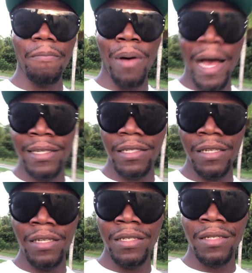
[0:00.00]

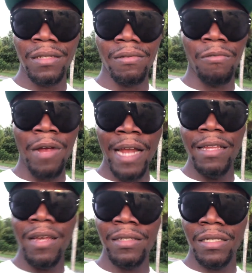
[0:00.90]
Pisces really
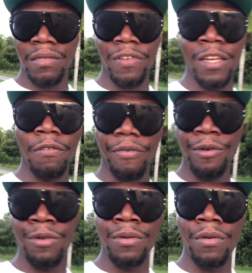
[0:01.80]
does its thing
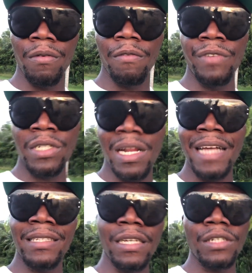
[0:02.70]
through
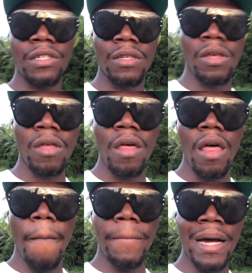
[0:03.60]
visualization.
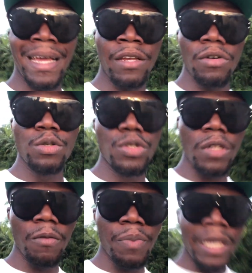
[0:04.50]
But it can
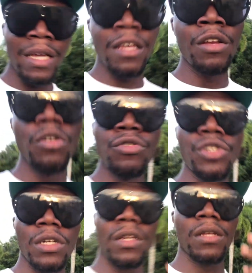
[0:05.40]
also be an
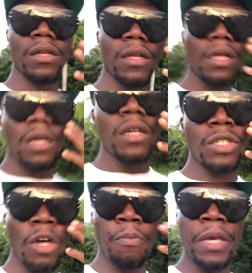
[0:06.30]
illusion.
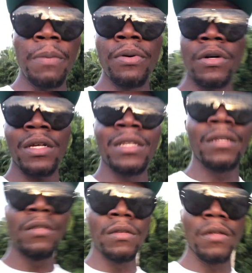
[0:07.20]
So people
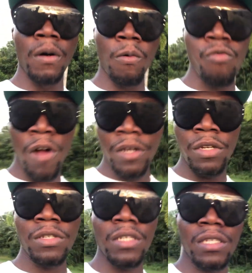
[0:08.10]
can rock
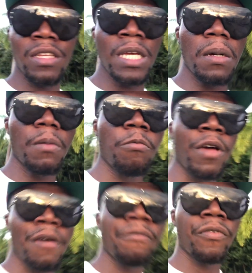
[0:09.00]
you to sleep
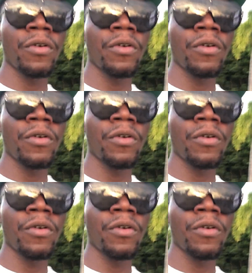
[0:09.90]
with,